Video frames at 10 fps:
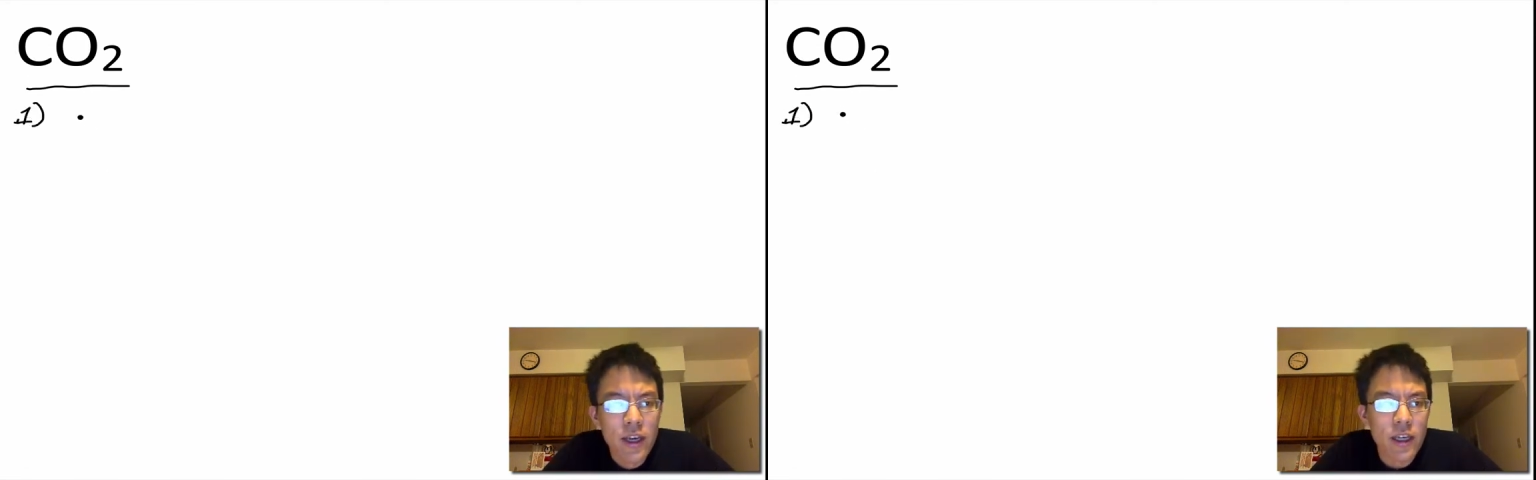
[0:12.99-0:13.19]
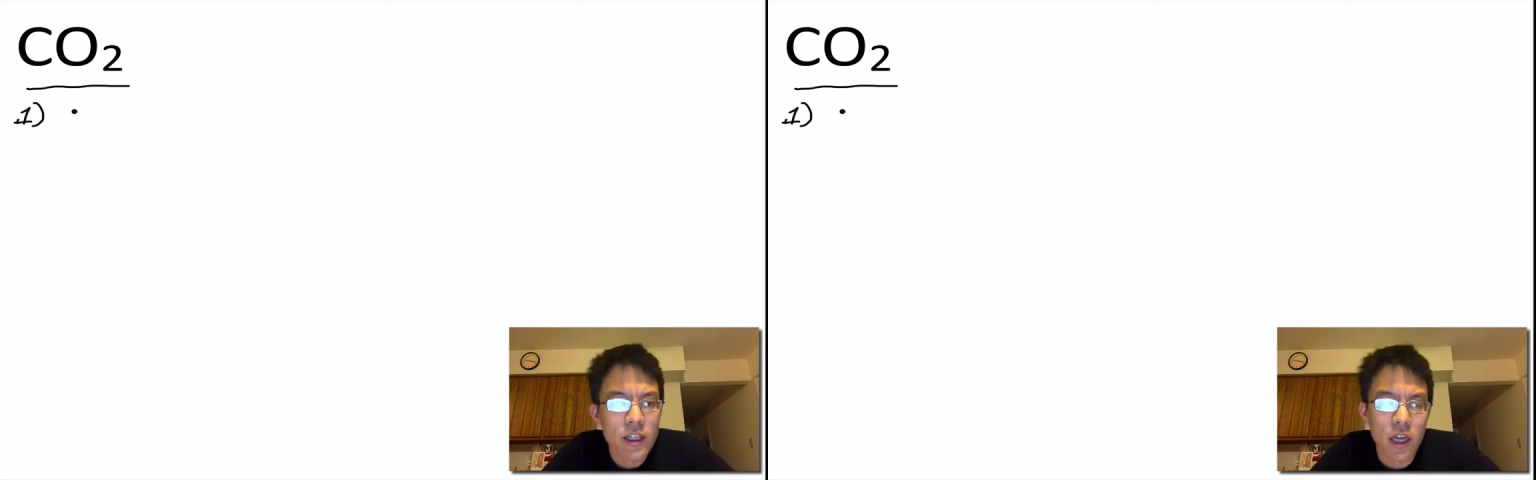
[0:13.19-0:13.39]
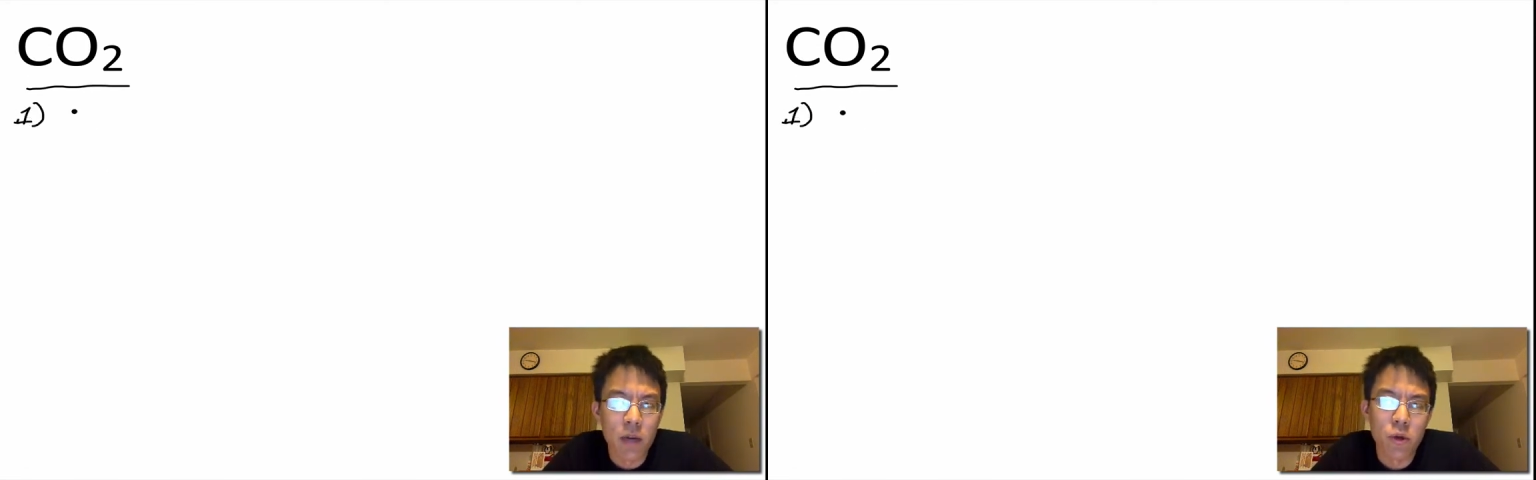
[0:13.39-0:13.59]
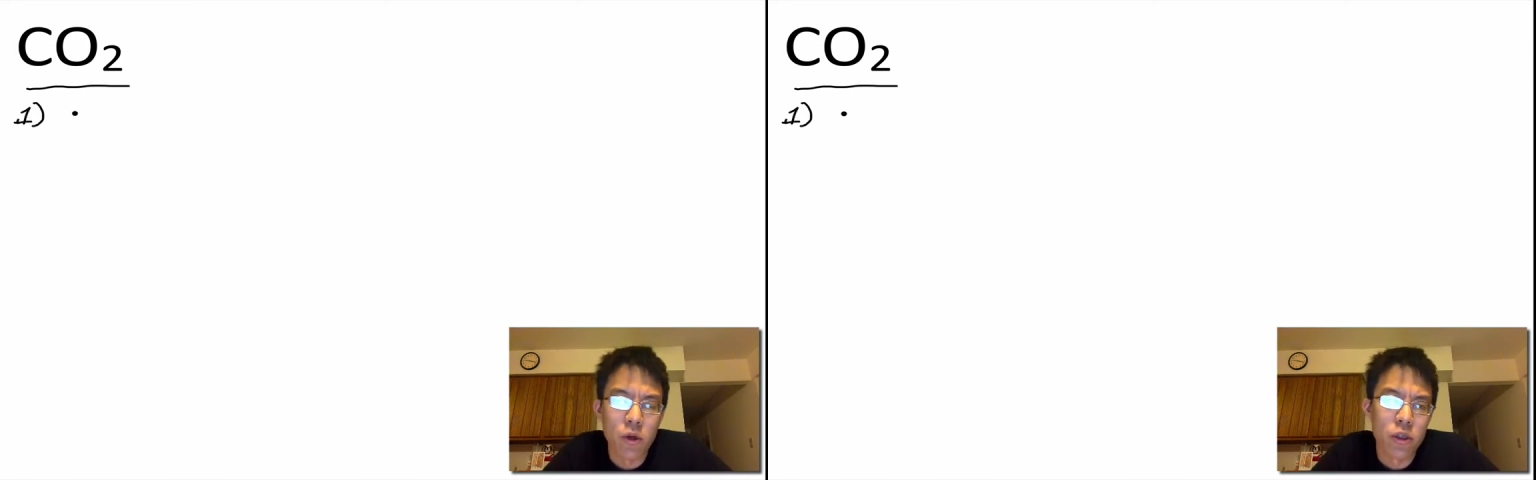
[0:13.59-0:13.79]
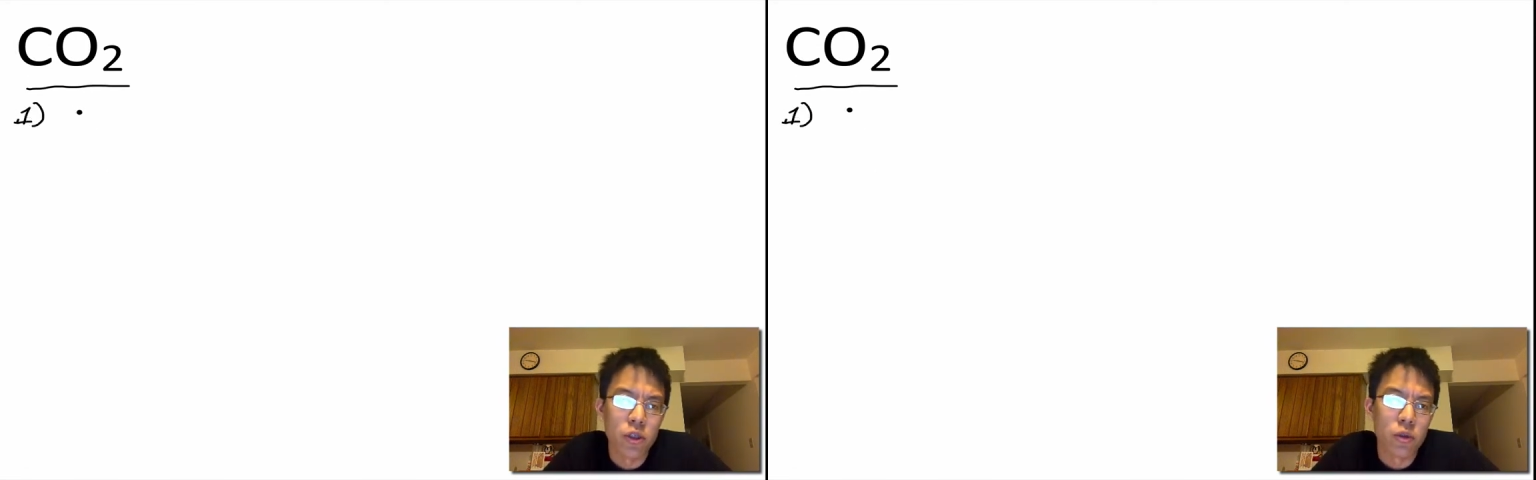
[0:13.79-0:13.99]
is I'm
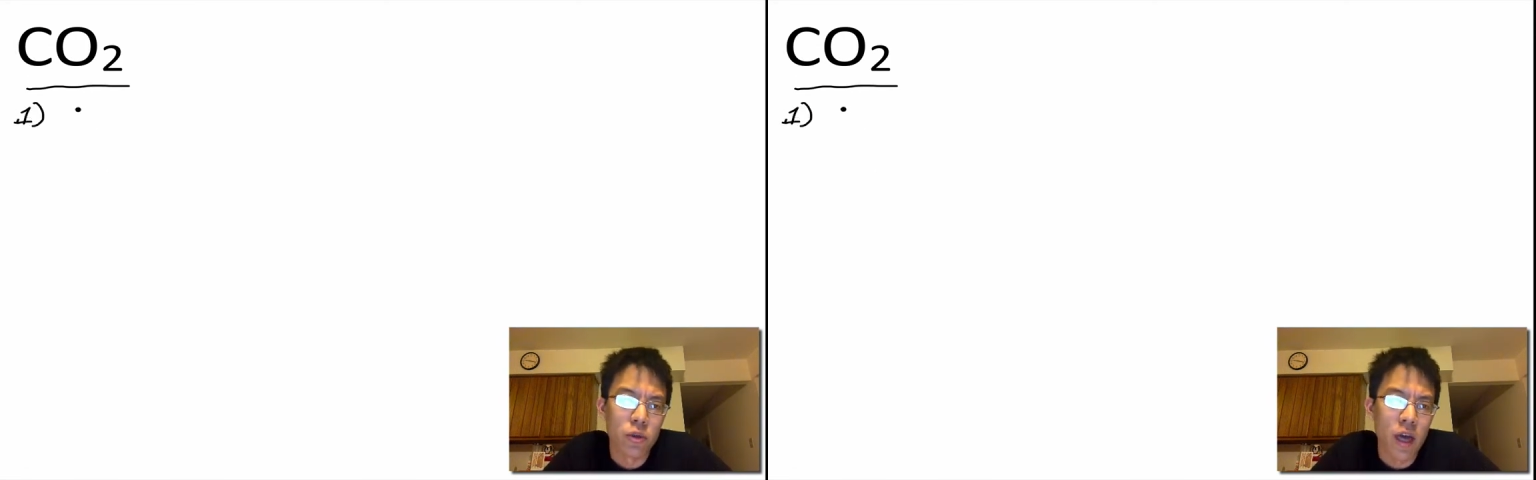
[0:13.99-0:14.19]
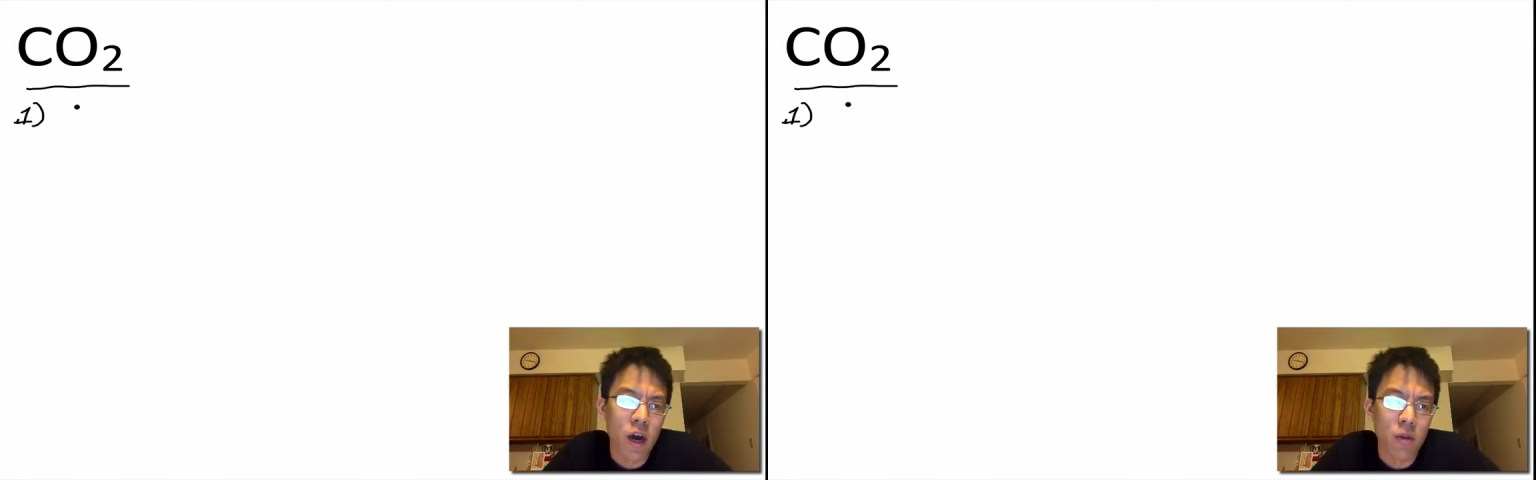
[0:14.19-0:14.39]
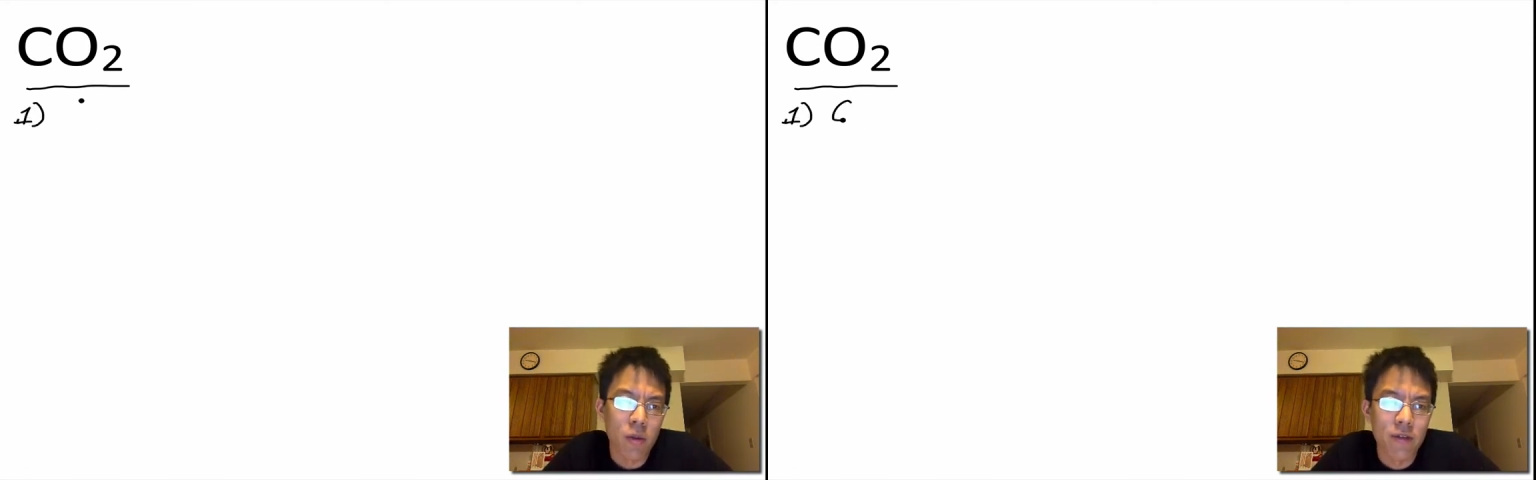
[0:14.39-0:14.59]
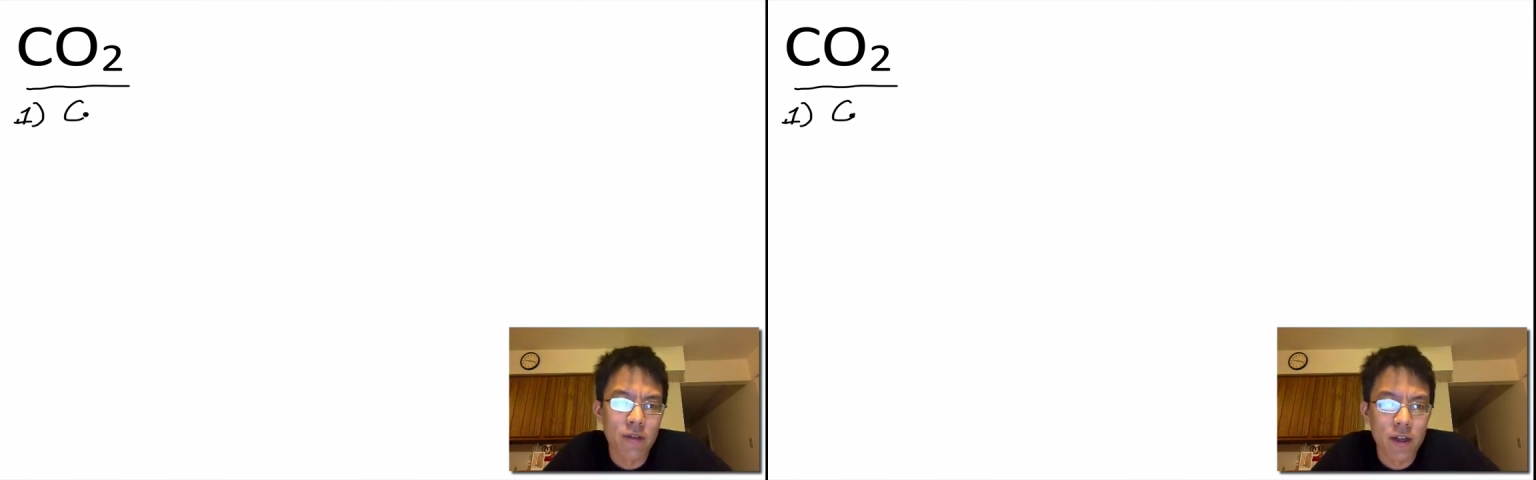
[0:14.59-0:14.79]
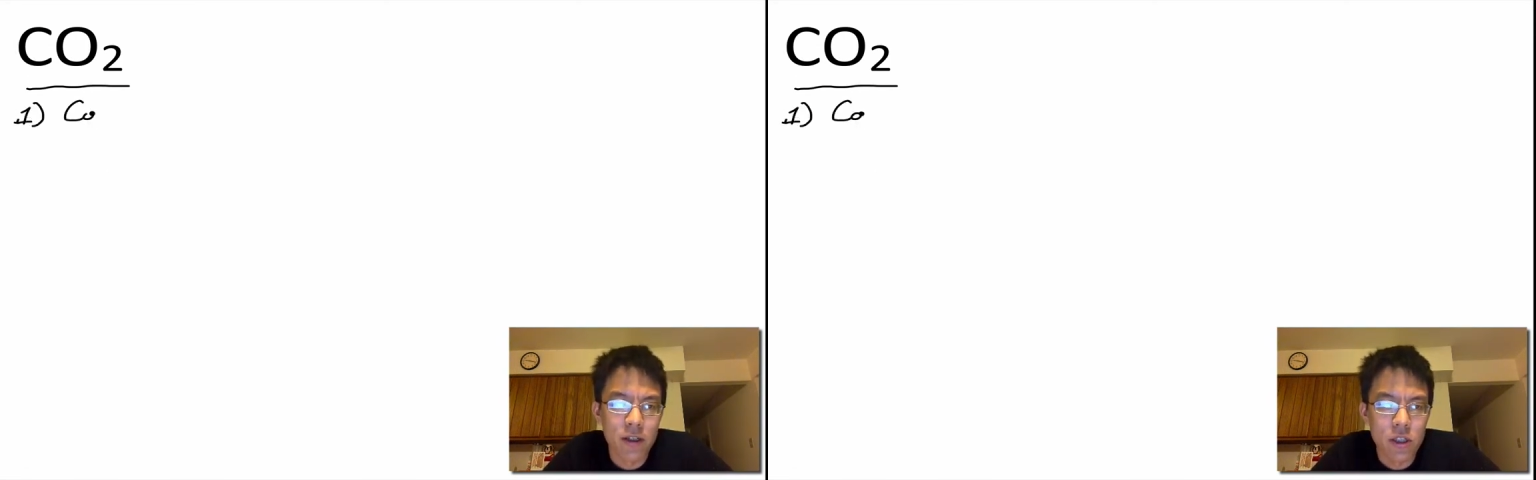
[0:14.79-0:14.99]
going to count my
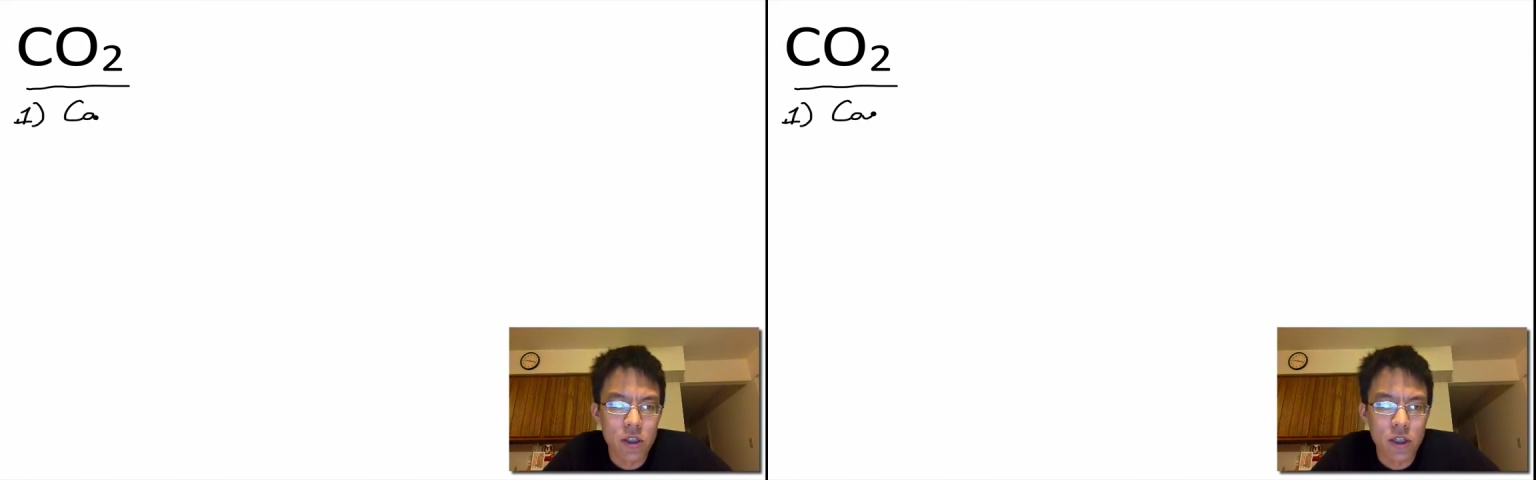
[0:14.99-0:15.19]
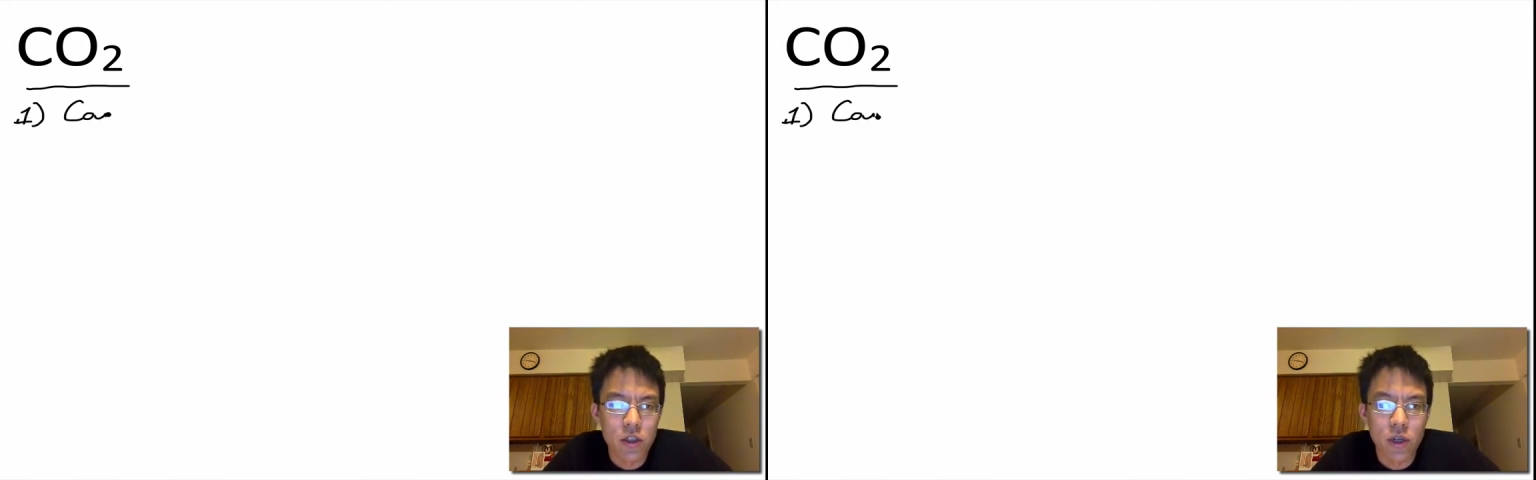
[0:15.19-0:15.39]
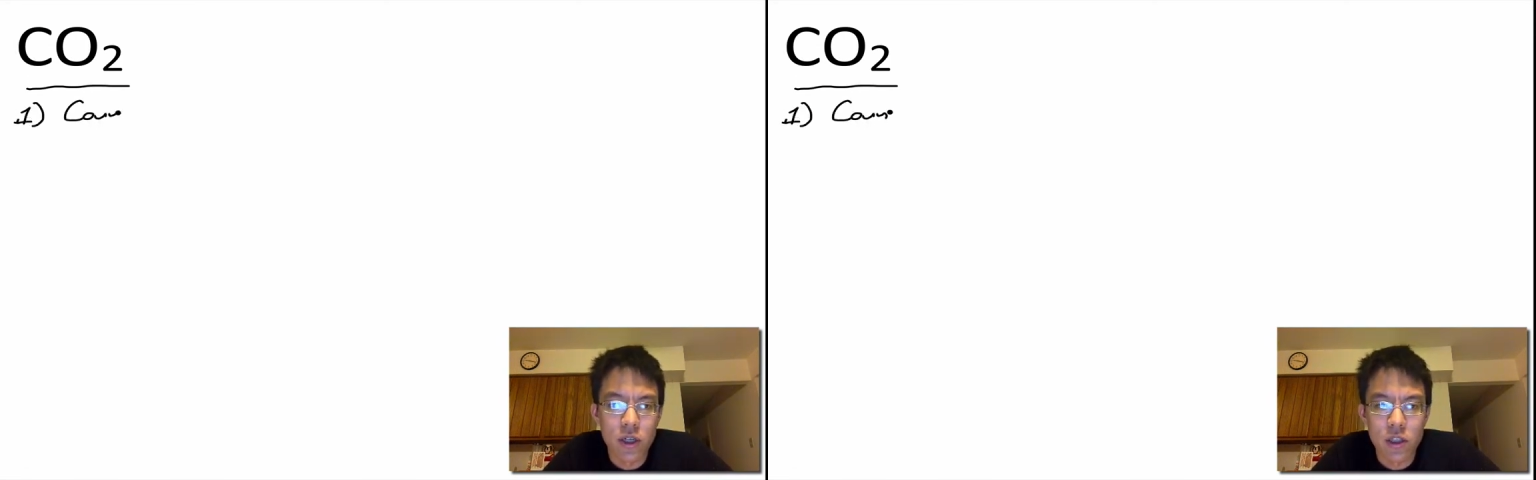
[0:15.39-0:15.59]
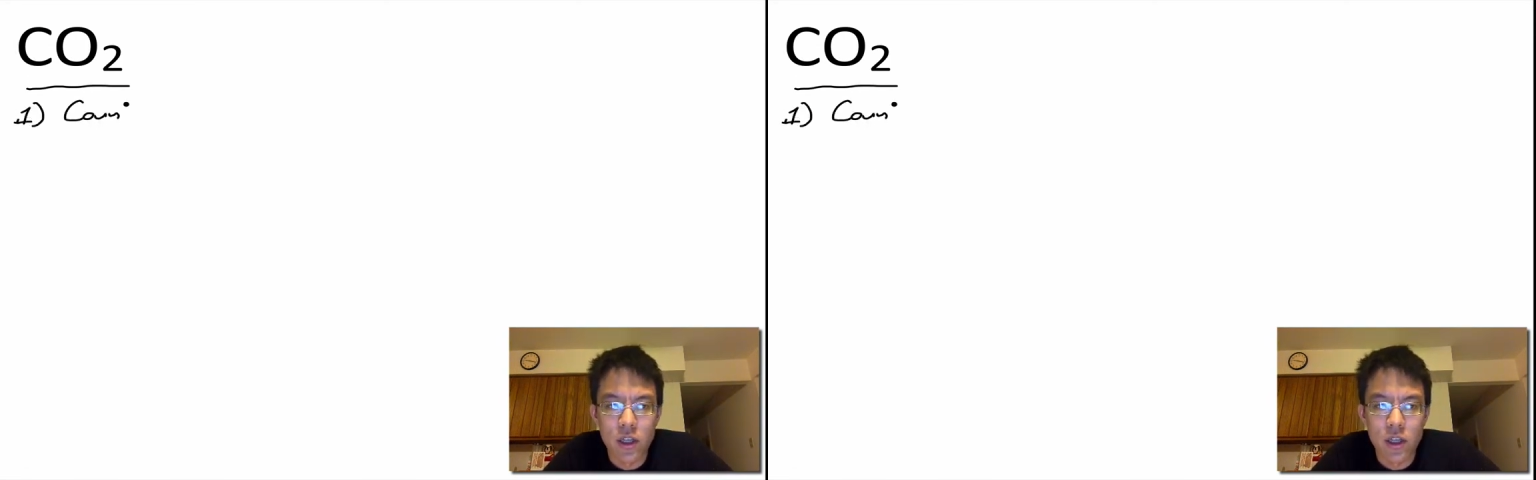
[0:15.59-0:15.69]
valence electrons